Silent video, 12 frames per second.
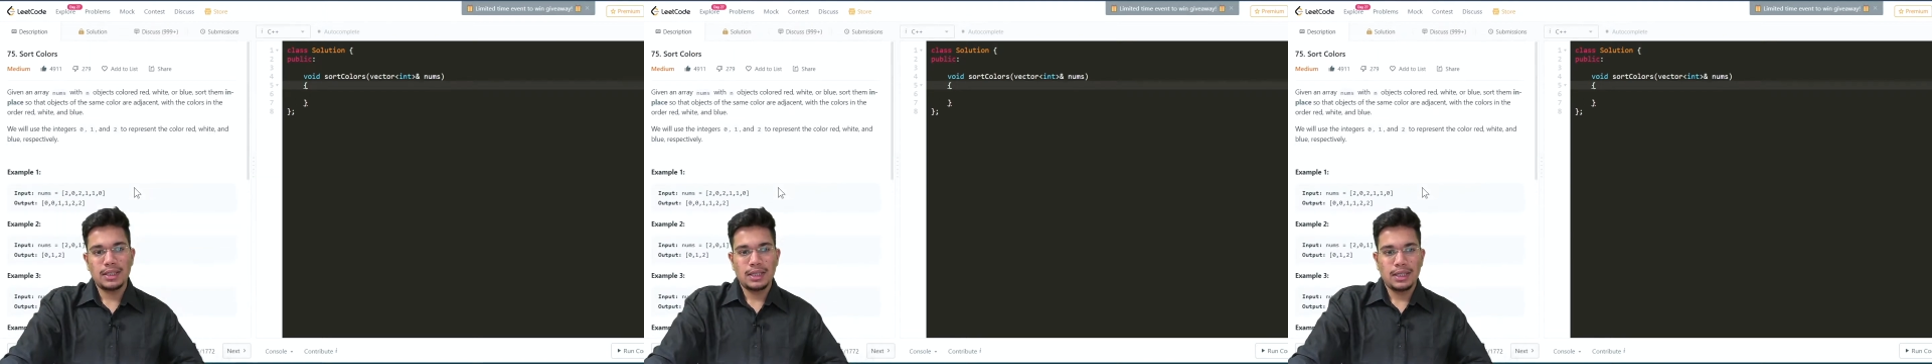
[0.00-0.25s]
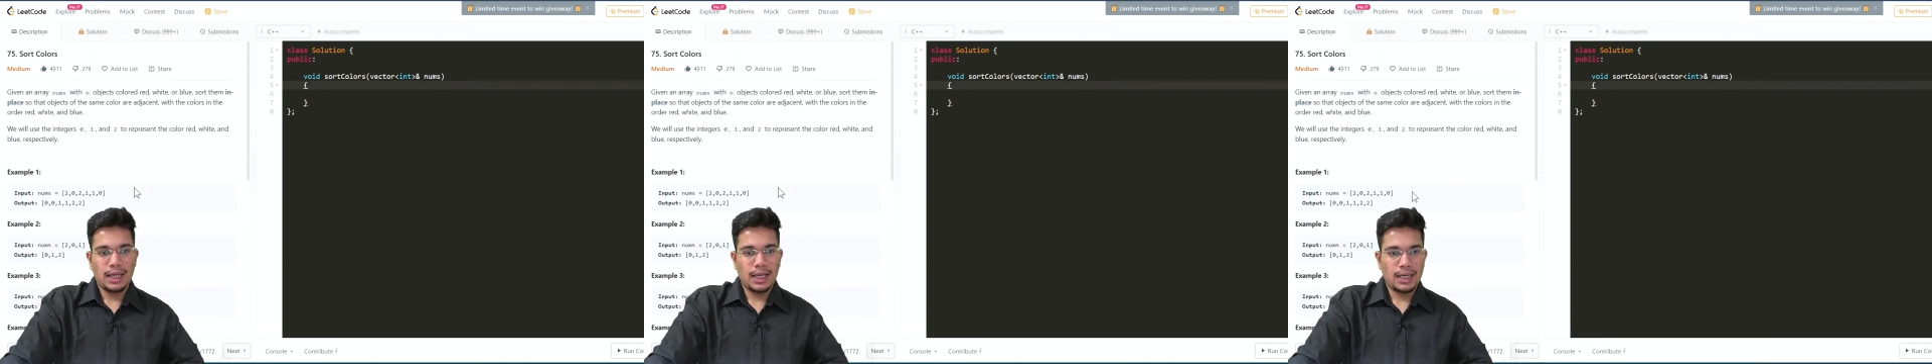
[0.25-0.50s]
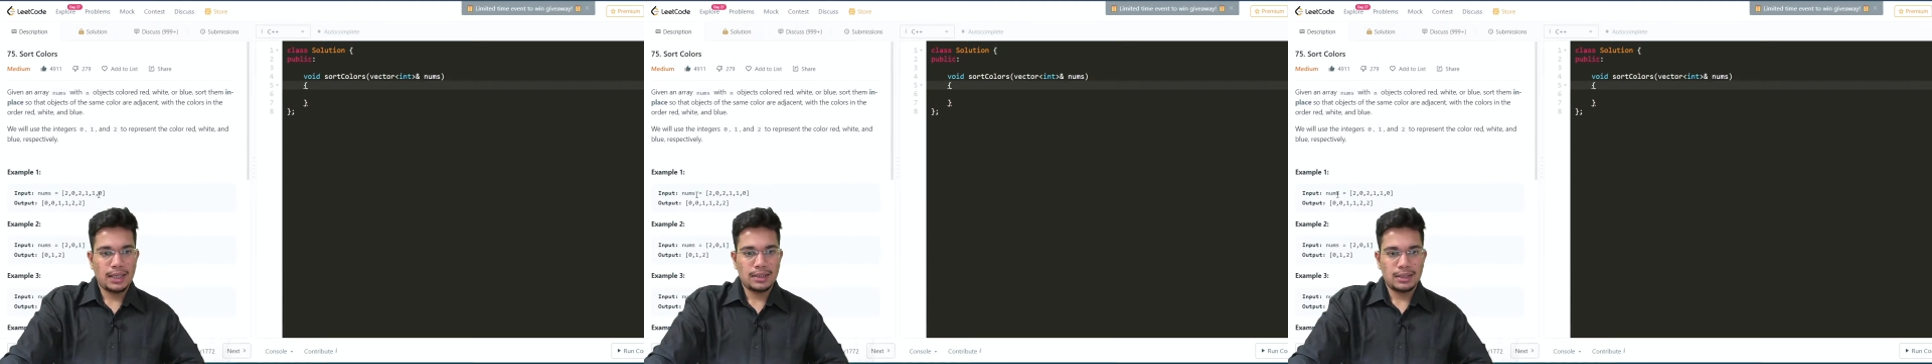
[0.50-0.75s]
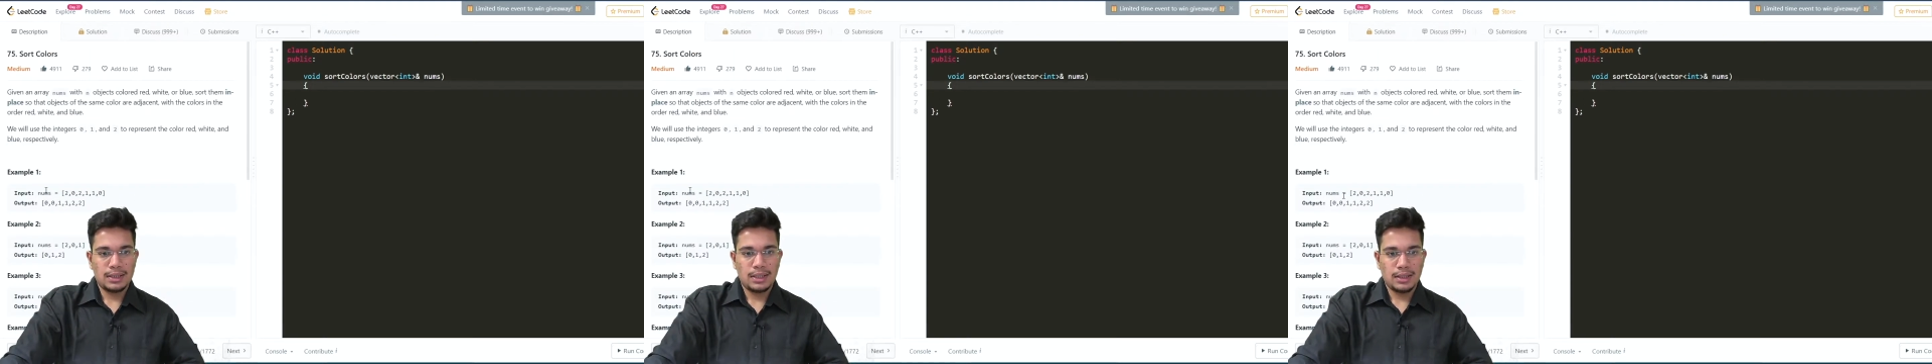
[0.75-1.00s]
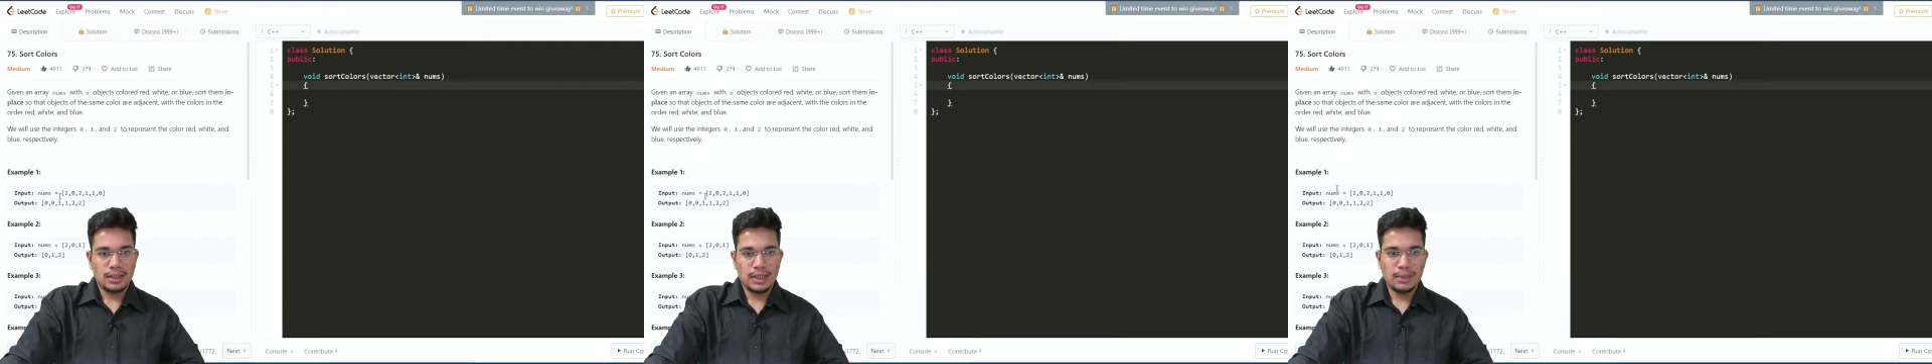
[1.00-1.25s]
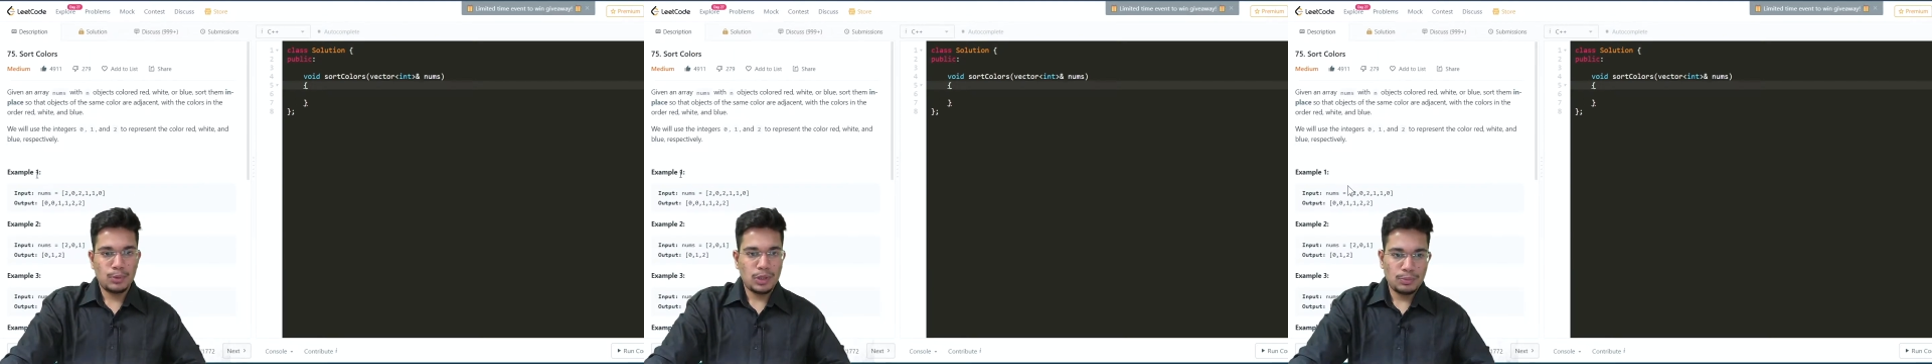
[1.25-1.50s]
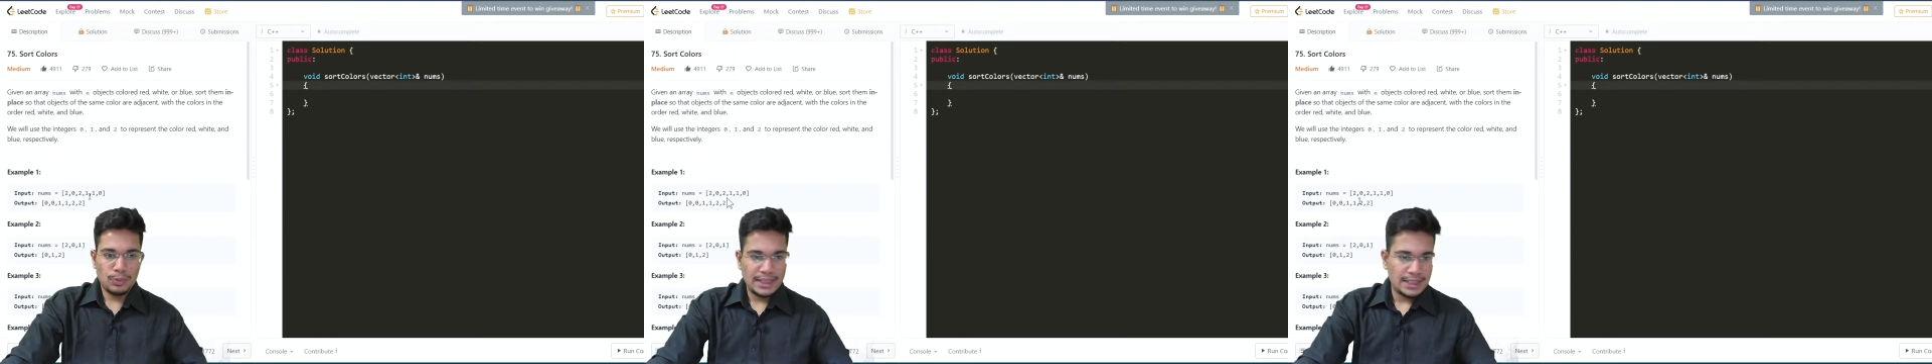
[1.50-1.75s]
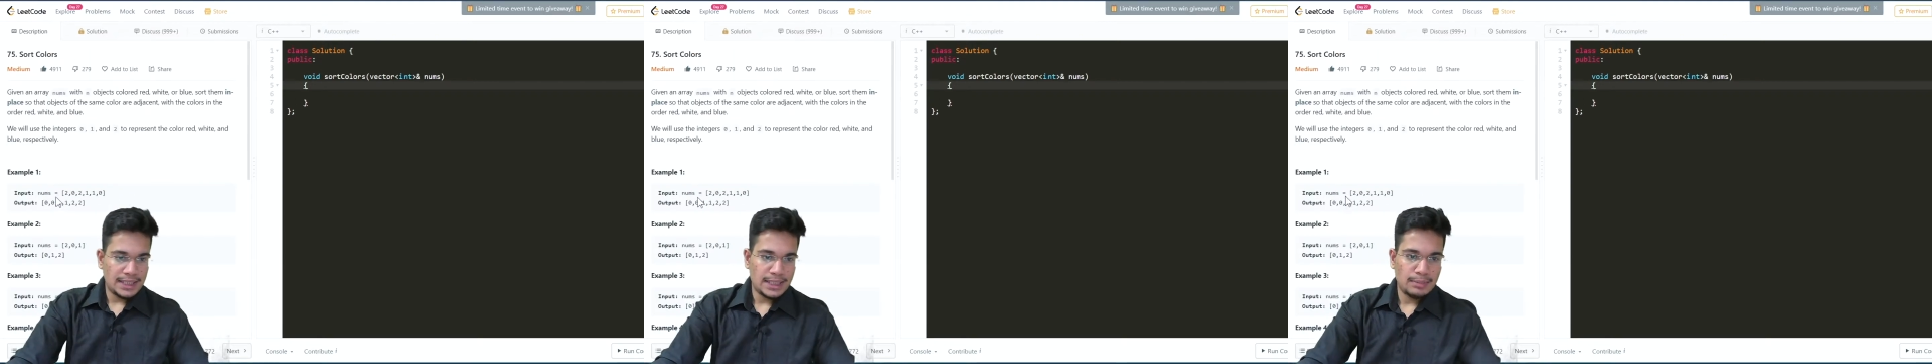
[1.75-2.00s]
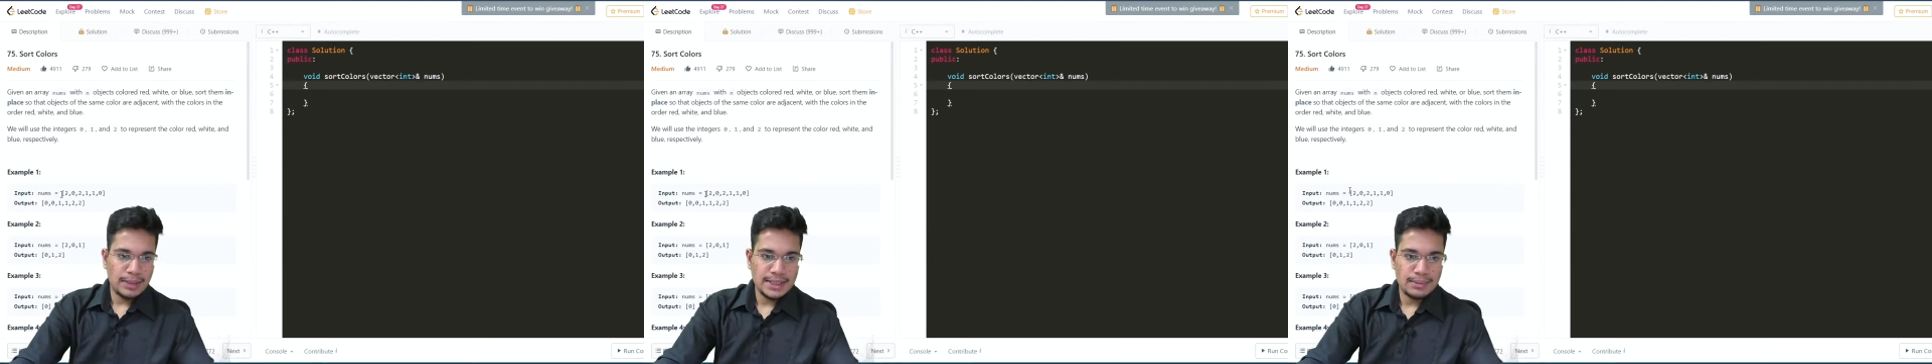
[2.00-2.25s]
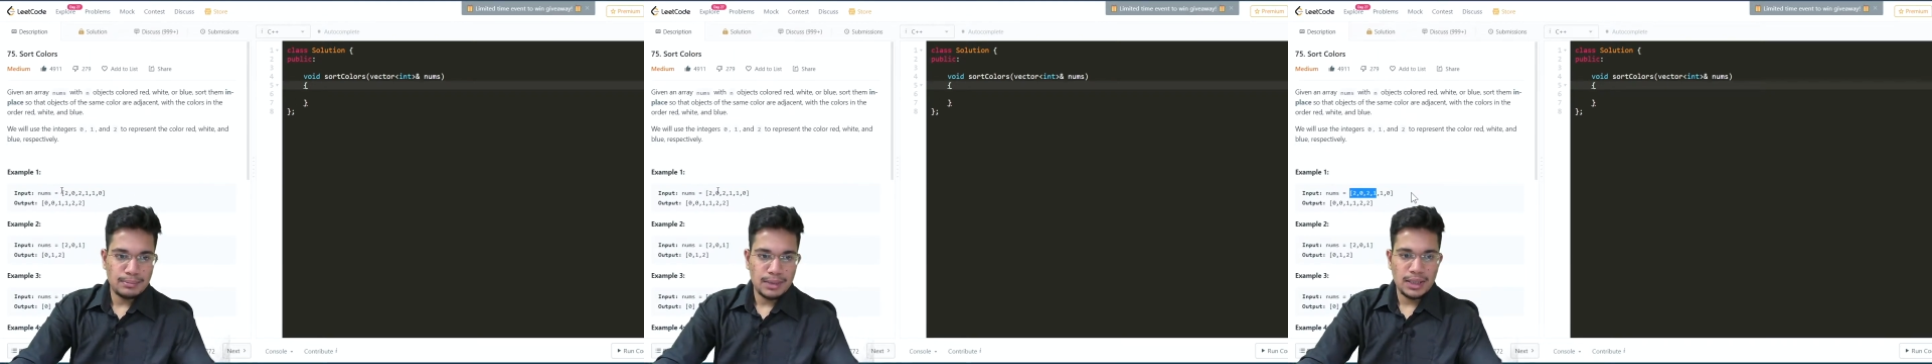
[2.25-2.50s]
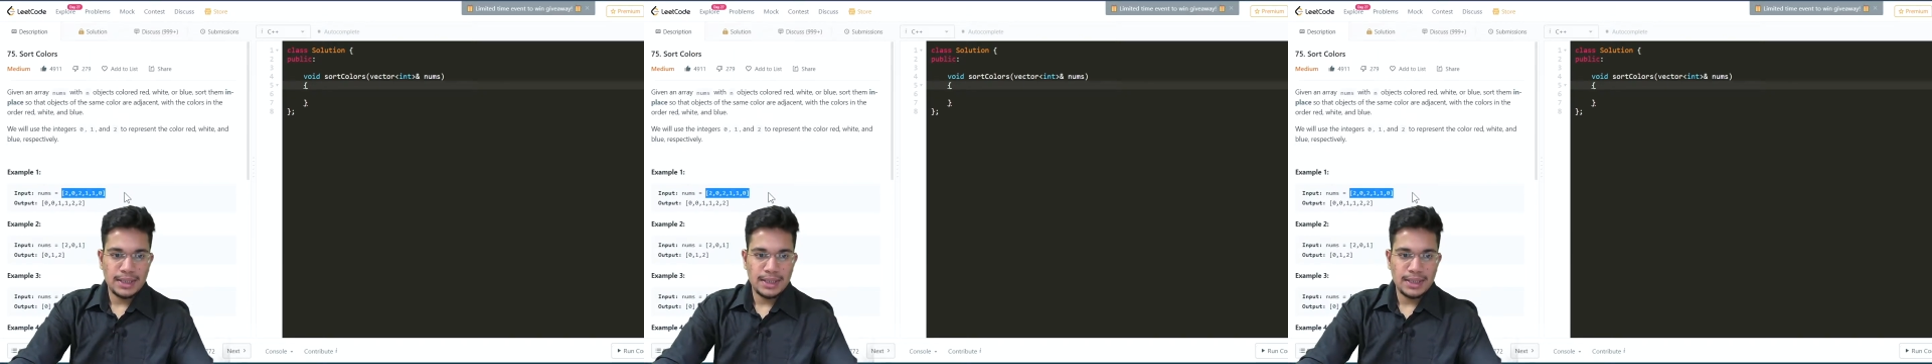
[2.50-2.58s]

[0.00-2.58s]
And the input output test cases are pretty simple.